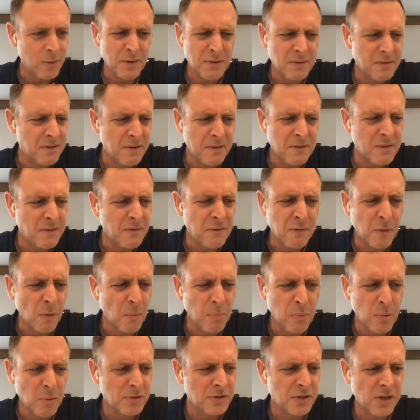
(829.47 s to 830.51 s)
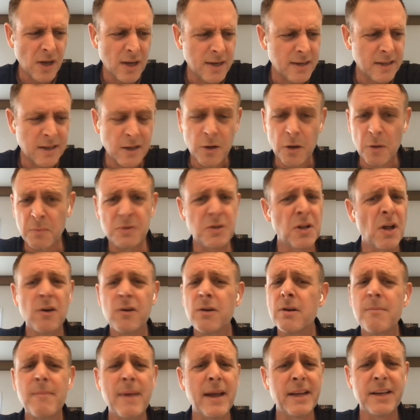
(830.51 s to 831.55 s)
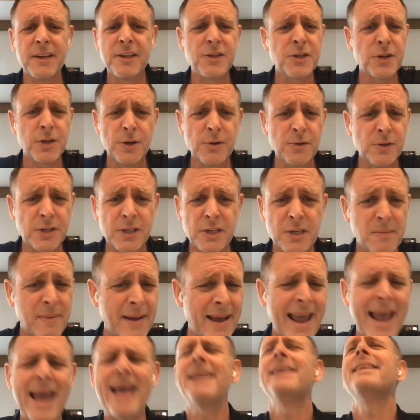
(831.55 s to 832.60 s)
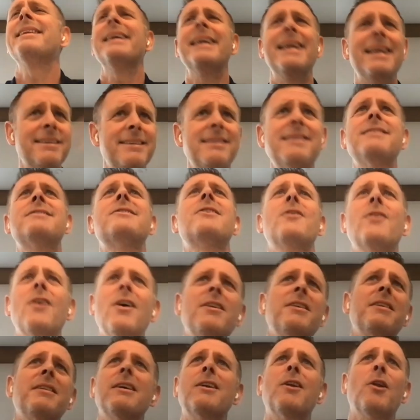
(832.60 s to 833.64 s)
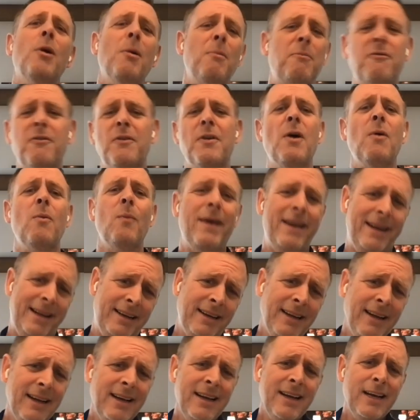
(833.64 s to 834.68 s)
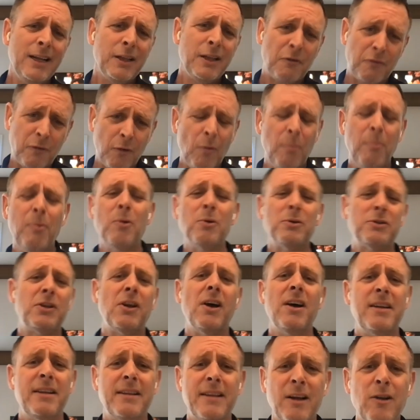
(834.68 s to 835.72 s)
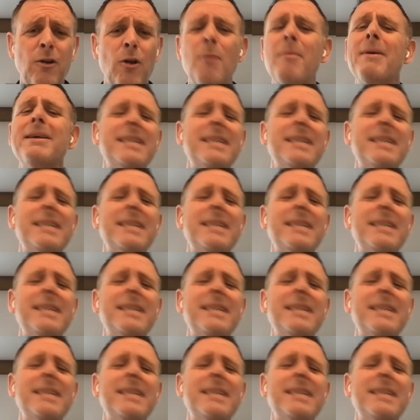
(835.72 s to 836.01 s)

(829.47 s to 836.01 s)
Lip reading: the football side of the club's not going to make excuses about anything else that's going on at the club for not winning. The football side of the club